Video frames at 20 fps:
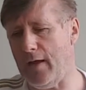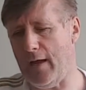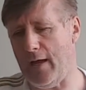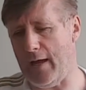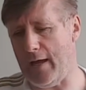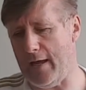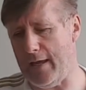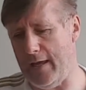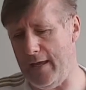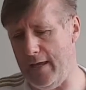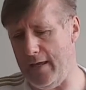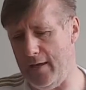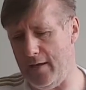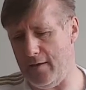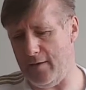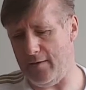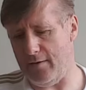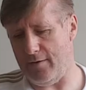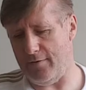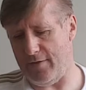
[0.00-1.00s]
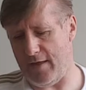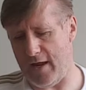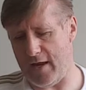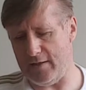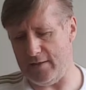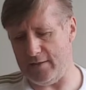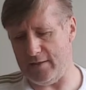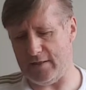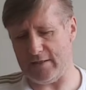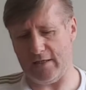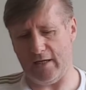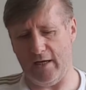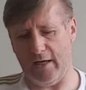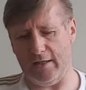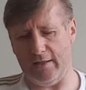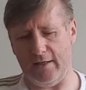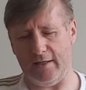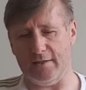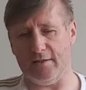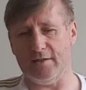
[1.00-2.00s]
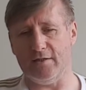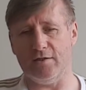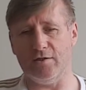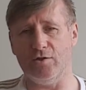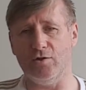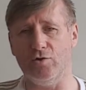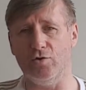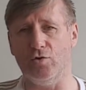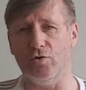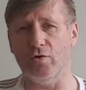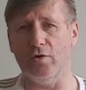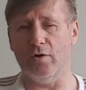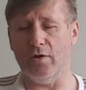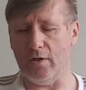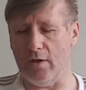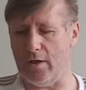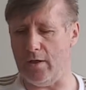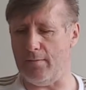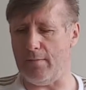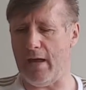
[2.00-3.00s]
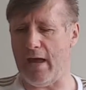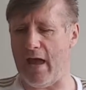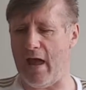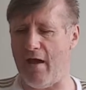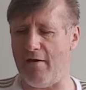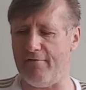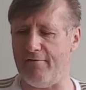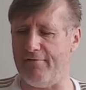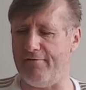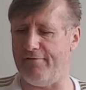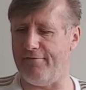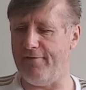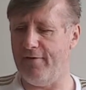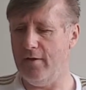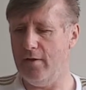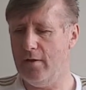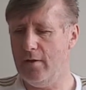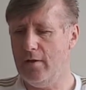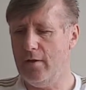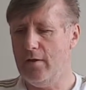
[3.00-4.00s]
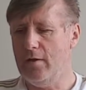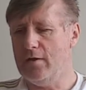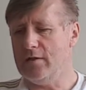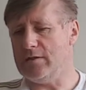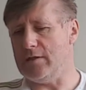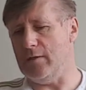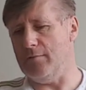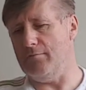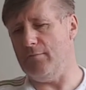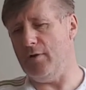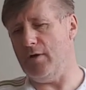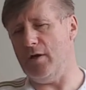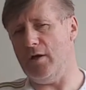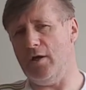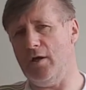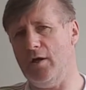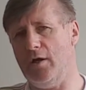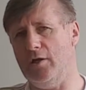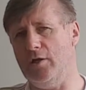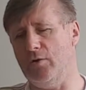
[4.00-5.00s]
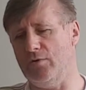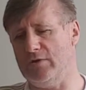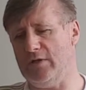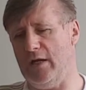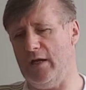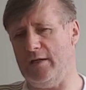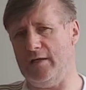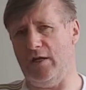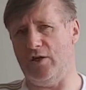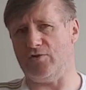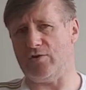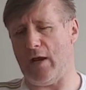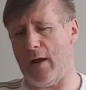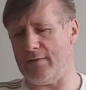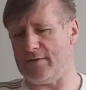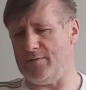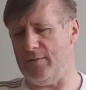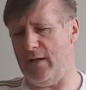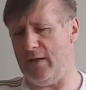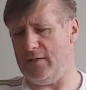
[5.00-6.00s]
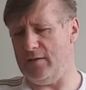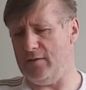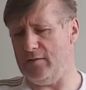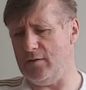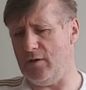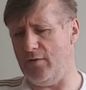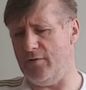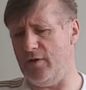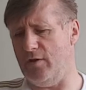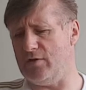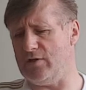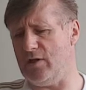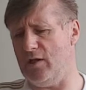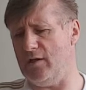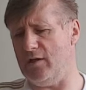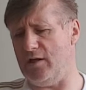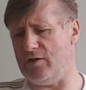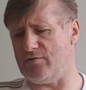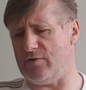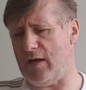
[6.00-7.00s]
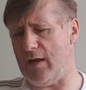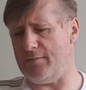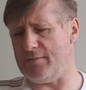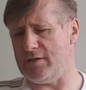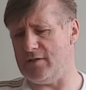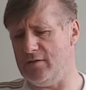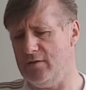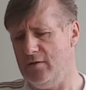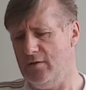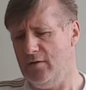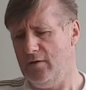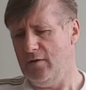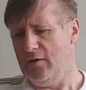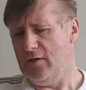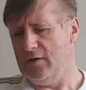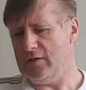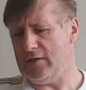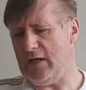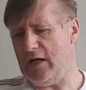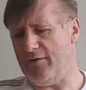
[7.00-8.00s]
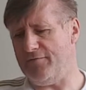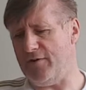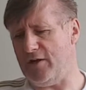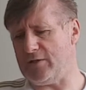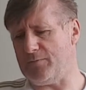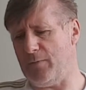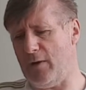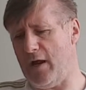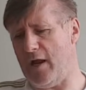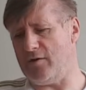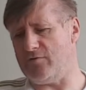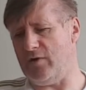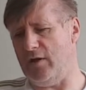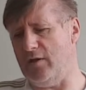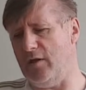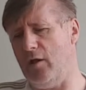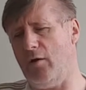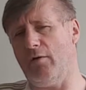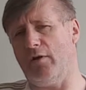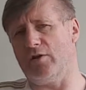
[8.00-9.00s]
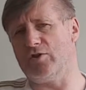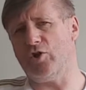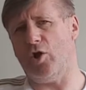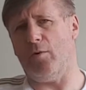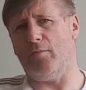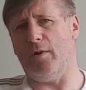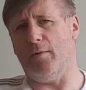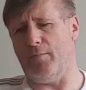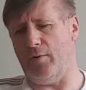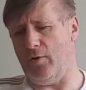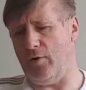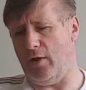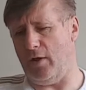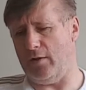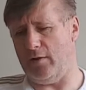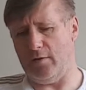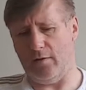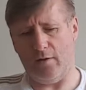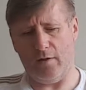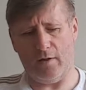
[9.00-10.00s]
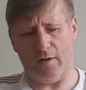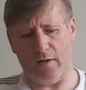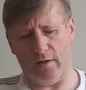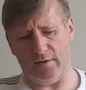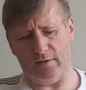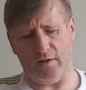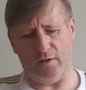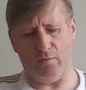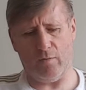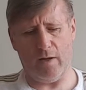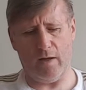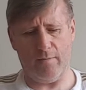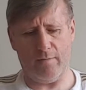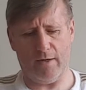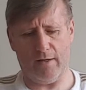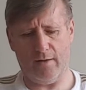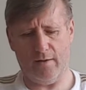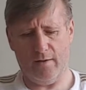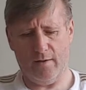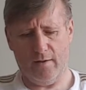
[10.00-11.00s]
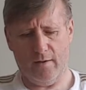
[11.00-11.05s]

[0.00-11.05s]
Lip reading: I then decided to have some utility straps made. Now the utility straps, self-explanatory, they go on the top of the Bergen, under the webbing,